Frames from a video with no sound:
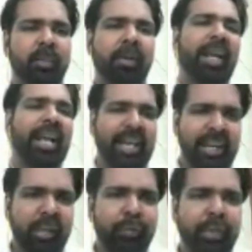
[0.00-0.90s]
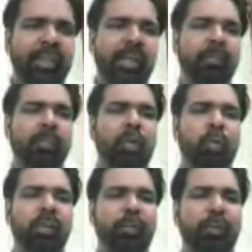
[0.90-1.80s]
by airlifting them
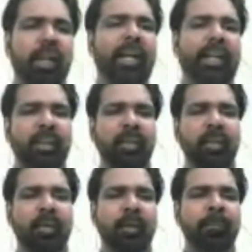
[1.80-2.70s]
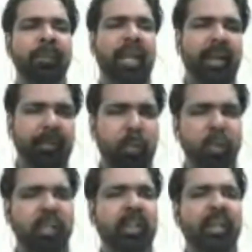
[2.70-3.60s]
over the flight and
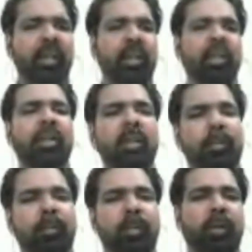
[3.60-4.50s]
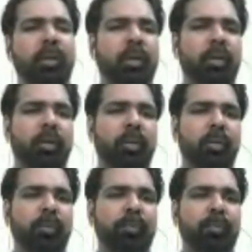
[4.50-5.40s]
deposit in a uh,
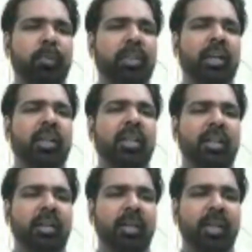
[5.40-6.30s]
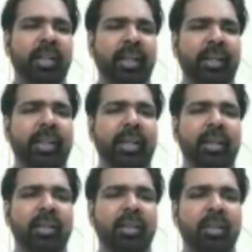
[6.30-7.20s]
jungle in india
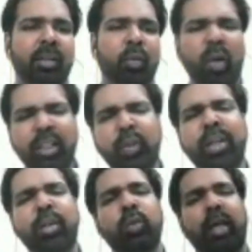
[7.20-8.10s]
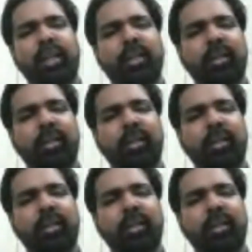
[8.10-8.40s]
why should he do that